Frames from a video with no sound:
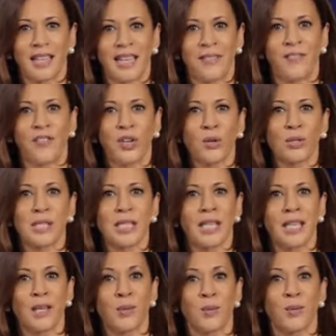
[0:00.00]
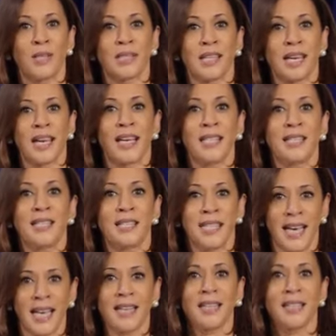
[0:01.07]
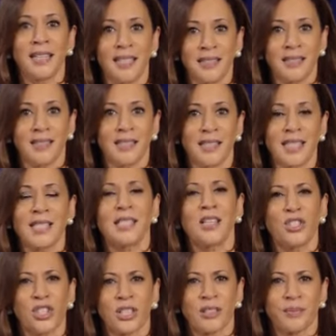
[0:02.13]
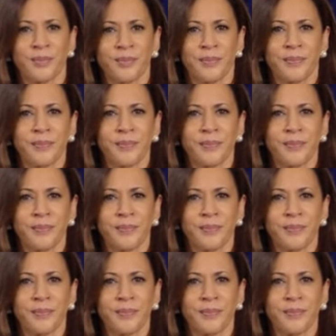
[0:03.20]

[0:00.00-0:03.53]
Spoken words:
And folks, it was a deadly decision.